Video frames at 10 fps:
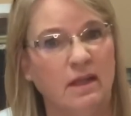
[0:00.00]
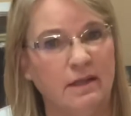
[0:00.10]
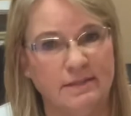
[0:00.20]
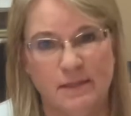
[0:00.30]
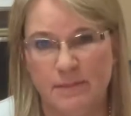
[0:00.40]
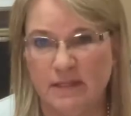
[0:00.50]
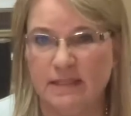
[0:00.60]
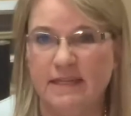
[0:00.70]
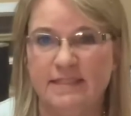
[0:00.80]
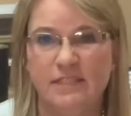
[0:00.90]

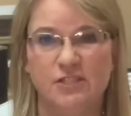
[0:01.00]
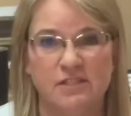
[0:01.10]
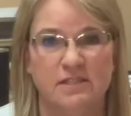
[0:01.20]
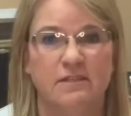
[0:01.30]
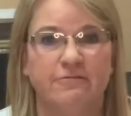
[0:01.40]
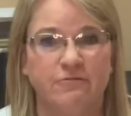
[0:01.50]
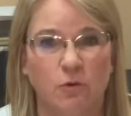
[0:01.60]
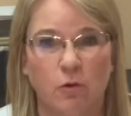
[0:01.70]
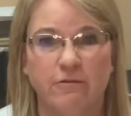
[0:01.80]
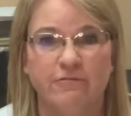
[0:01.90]
Typically, I teach this in
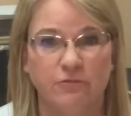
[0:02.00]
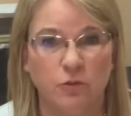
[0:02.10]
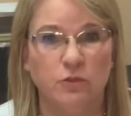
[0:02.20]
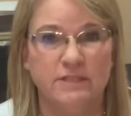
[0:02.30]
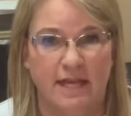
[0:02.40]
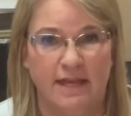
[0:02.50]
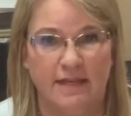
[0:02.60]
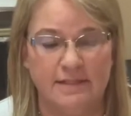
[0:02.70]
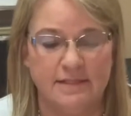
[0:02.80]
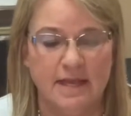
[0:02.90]
4 full
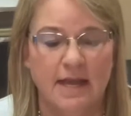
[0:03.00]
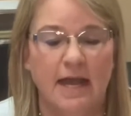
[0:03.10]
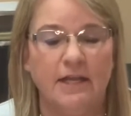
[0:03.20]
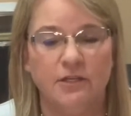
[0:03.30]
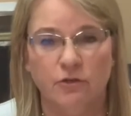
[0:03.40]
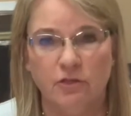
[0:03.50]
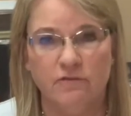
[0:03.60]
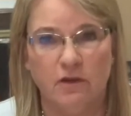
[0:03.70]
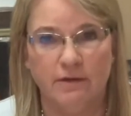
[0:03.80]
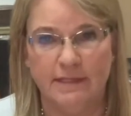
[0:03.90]
days. I know
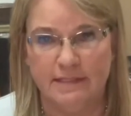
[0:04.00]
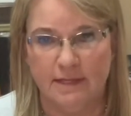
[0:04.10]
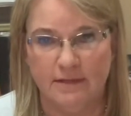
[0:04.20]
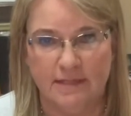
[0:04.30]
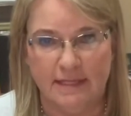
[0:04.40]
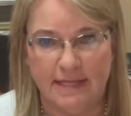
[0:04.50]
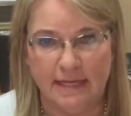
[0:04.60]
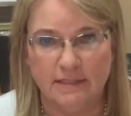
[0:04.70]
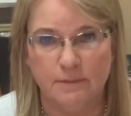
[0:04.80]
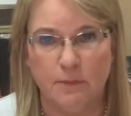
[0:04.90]
you've already done the
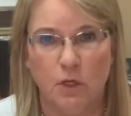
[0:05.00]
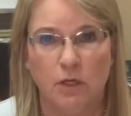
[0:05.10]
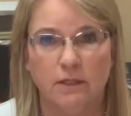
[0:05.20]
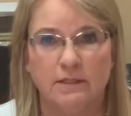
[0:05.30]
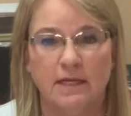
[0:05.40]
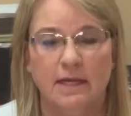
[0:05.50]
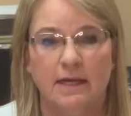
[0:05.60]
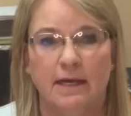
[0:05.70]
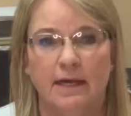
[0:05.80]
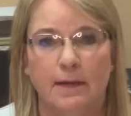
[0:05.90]
didactic part,
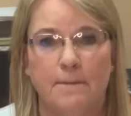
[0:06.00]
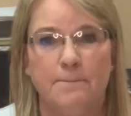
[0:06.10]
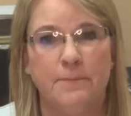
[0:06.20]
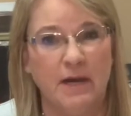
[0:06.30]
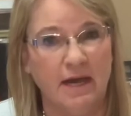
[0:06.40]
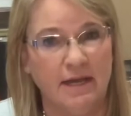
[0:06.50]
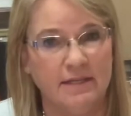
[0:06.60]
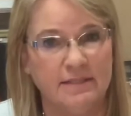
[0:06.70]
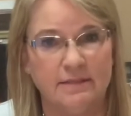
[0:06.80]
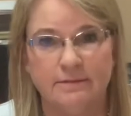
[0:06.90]

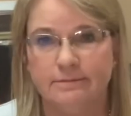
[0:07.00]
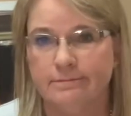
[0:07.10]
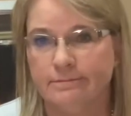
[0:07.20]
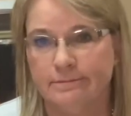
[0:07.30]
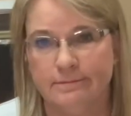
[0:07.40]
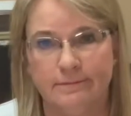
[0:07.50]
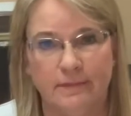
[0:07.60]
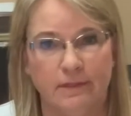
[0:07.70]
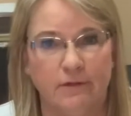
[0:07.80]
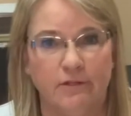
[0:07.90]
but
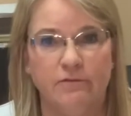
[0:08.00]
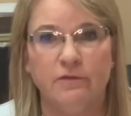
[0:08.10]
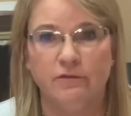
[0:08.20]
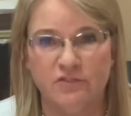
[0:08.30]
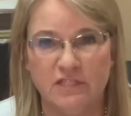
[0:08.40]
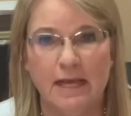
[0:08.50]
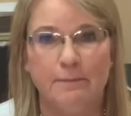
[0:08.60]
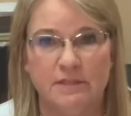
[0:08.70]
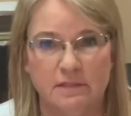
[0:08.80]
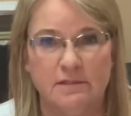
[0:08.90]
you know, you've
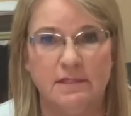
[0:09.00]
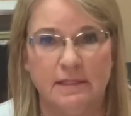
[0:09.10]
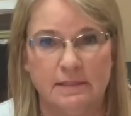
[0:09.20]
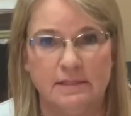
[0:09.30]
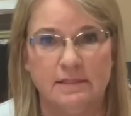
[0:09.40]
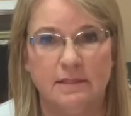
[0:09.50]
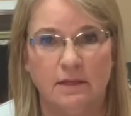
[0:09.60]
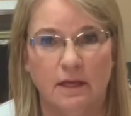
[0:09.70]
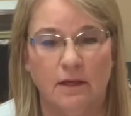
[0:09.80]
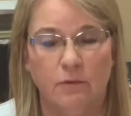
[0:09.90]
slept since
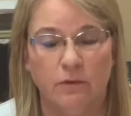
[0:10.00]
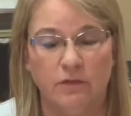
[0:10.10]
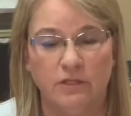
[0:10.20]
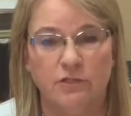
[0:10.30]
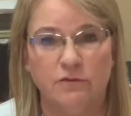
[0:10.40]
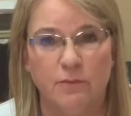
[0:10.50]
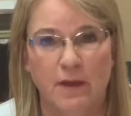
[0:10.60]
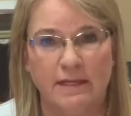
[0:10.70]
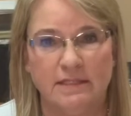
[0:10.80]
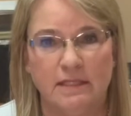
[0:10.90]
we're going to do the
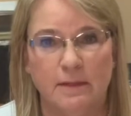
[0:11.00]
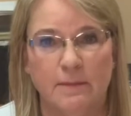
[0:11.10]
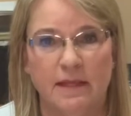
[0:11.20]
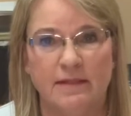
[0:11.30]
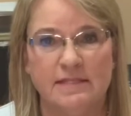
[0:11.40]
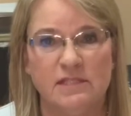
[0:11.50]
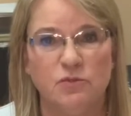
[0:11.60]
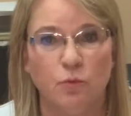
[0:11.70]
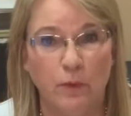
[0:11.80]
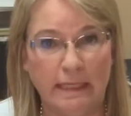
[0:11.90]
practicum, and this
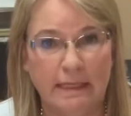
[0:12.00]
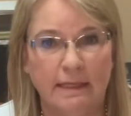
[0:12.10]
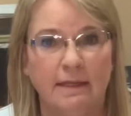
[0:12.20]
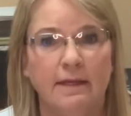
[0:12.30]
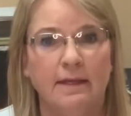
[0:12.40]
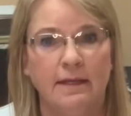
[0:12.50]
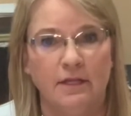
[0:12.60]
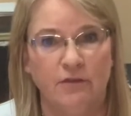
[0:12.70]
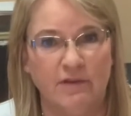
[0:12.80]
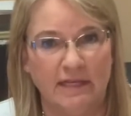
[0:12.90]
is when
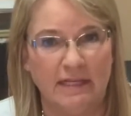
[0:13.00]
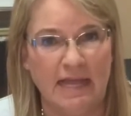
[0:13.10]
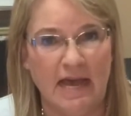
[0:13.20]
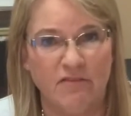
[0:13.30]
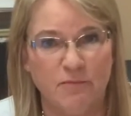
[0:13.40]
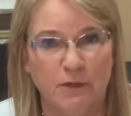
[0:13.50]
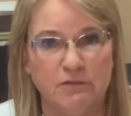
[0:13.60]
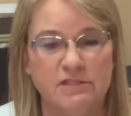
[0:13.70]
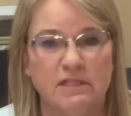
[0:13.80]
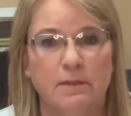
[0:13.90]
you've got a live
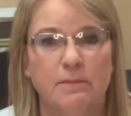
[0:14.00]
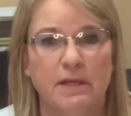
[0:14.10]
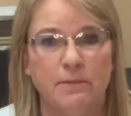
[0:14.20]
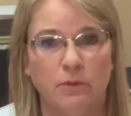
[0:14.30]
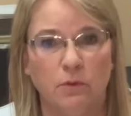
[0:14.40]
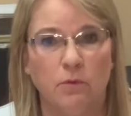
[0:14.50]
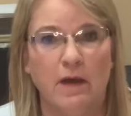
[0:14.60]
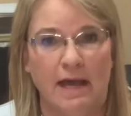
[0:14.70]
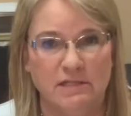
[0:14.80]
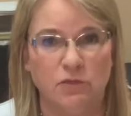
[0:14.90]
person and people will
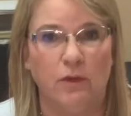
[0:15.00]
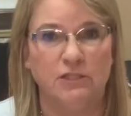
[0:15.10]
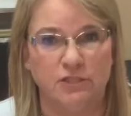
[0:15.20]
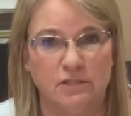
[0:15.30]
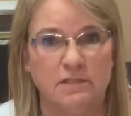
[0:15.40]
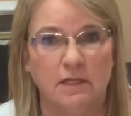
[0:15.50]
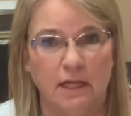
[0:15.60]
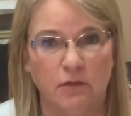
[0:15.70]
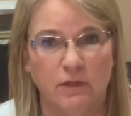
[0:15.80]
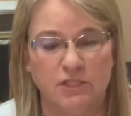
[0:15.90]
ask questions, a
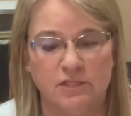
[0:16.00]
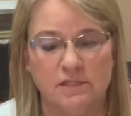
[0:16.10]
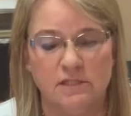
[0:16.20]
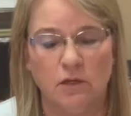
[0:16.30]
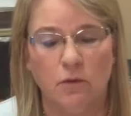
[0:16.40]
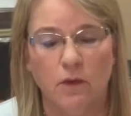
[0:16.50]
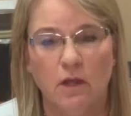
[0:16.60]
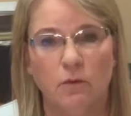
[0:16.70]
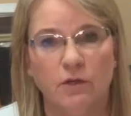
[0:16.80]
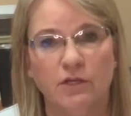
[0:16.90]
lot of questions. So
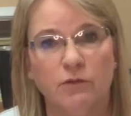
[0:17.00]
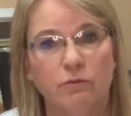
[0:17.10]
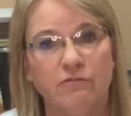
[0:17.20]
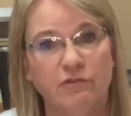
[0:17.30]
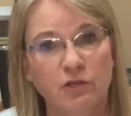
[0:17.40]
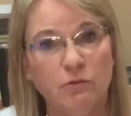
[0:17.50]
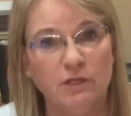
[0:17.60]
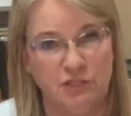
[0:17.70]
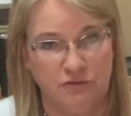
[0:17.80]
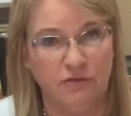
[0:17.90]
we're going to review
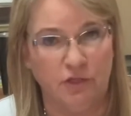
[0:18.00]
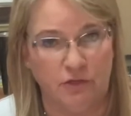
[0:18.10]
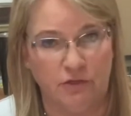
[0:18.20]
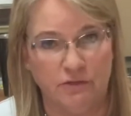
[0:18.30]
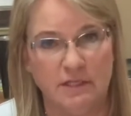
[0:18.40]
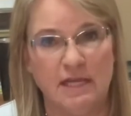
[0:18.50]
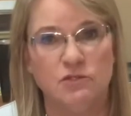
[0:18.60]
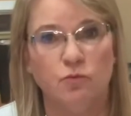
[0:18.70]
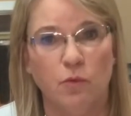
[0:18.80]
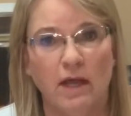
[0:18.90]
what you've learned
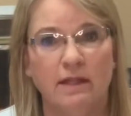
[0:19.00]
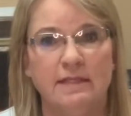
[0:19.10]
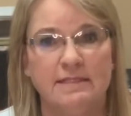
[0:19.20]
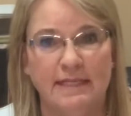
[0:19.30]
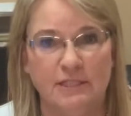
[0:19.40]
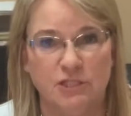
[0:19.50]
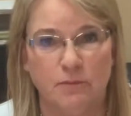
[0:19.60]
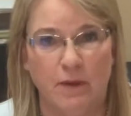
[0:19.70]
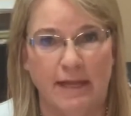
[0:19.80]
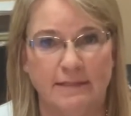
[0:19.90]
as well as teach the
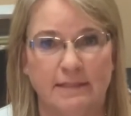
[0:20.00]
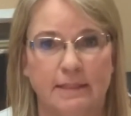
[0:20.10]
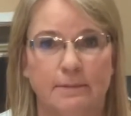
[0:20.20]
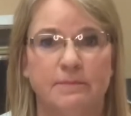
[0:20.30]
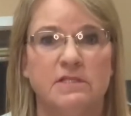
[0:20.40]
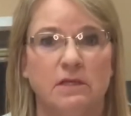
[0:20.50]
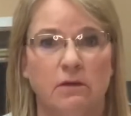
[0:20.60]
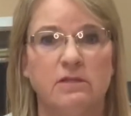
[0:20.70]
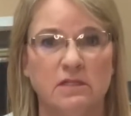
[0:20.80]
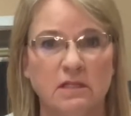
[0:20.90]
practicum.
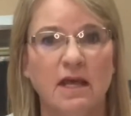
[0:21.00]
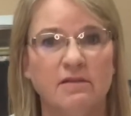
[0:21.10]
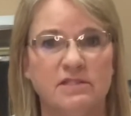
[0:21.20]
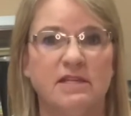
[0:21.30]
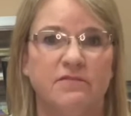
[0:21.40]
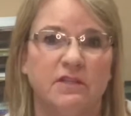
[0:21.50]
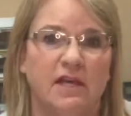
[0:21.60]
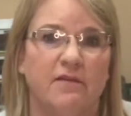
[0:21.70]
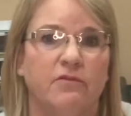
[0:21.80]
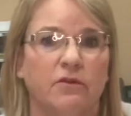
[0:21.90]
So it's a lot of stuff to
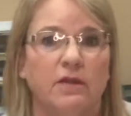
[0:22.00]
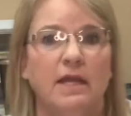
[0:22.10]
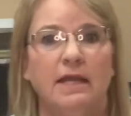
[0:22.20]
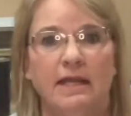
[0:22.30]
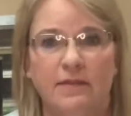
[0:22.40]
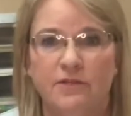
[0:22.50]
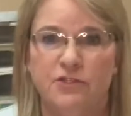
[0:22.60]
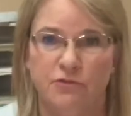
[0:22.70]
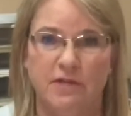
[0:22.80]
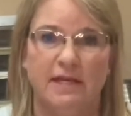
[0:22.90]
cover in the
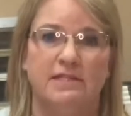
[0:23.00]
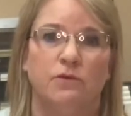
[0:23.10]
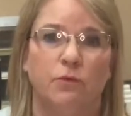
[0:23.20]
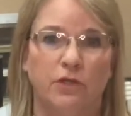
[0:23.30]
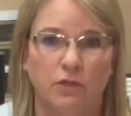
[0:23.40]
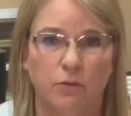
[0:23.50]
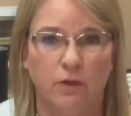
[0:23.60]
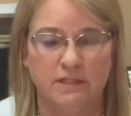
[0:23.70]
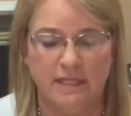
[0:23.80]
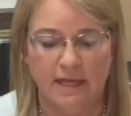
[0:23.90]
2 days that we're going to
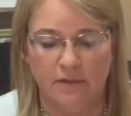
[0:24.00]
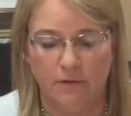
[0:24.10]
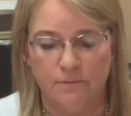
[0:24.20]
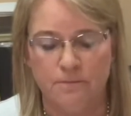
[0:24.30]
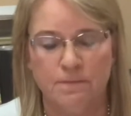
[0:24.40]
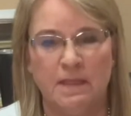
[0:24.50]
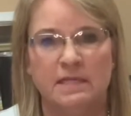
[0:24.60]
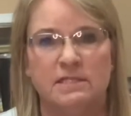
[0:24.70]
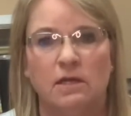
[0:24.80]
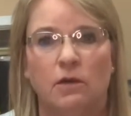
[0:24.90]
work together.
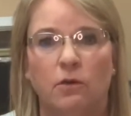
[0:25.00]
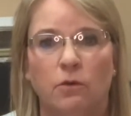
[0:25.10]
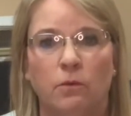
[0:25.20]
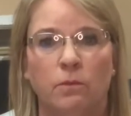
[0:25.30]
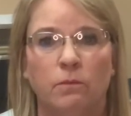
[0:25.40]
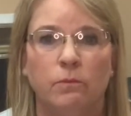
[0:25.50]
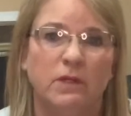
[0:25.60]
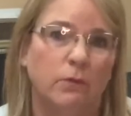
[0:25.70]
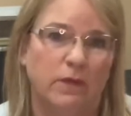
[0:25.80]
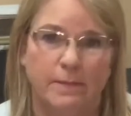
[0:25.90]
So we
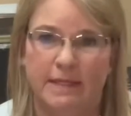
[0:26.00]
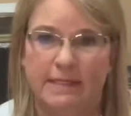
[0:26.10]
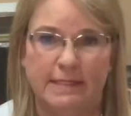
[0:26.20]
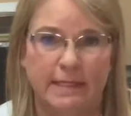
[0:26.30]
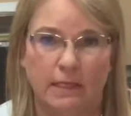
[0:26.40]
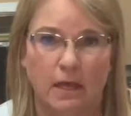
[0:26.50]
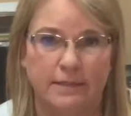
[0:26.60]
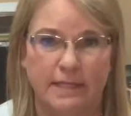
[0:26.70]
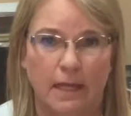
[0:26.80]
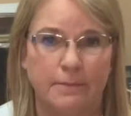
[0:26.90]
don't want anybody to get
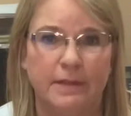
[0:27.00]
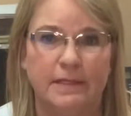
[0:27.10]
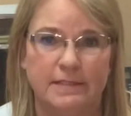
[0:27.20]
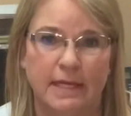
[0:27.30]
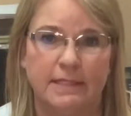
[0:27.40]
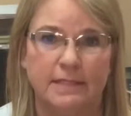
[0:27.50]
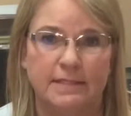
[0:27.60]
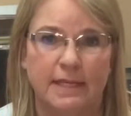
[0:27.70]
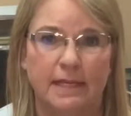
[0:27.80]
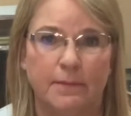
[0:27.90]
locked out because that does
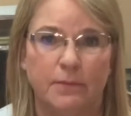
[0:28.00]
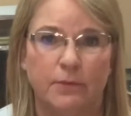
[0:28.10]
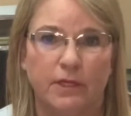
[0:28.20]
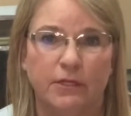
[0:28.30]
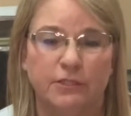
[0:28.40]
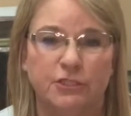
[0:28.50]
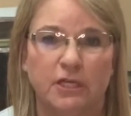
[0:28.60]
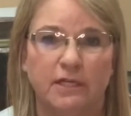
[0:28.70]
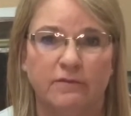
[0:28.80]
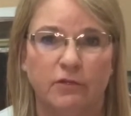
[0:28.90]
take up a pretty good
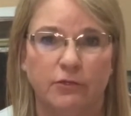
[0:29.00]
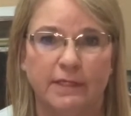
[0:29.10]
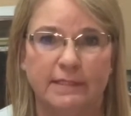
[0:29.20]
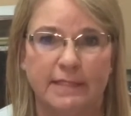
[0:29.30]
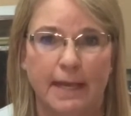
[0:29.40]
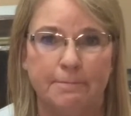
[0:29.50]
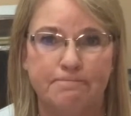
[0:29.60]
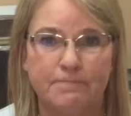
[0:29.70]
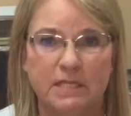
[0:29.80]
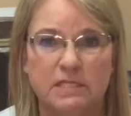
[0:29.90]
chunk of learning time.
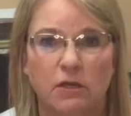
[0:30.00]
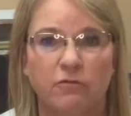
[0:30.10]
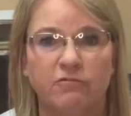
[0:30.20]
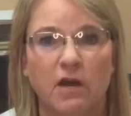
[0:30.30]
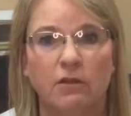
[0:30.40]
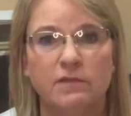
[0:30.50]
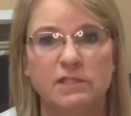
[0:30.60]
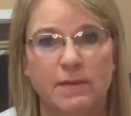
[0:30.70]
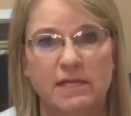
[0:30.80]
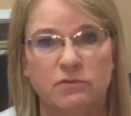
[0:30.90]
So follow these
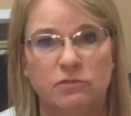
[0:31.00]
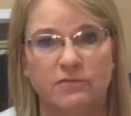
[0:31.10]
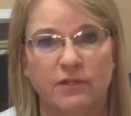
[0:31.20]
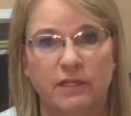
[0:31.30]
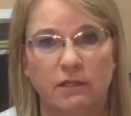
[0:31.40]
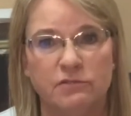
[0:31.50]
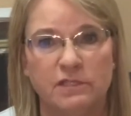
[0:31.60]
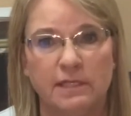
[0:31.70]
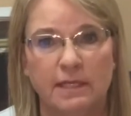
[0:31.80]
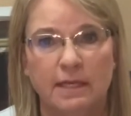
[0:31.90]
passwords very
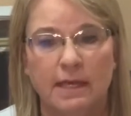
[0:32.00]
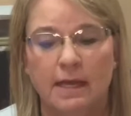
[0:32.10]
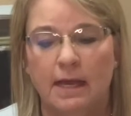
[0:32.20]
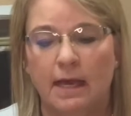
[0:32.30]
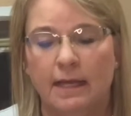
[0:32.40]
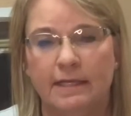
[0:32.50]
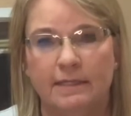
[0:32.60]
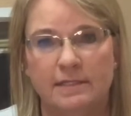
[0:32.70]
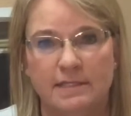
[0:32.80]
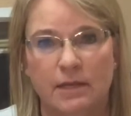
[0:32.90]
closely. It
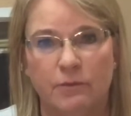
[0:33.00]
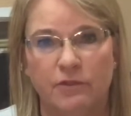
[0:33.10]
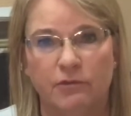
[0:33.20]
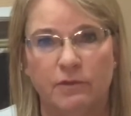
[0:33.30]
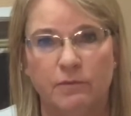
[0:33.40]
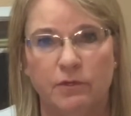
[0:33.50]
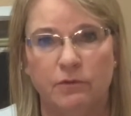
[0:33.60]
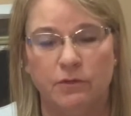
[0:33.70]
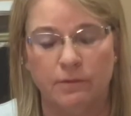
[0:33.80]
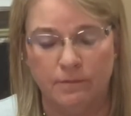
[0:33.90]
does stay with your
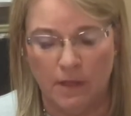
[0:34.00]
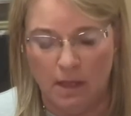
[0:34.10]
computer.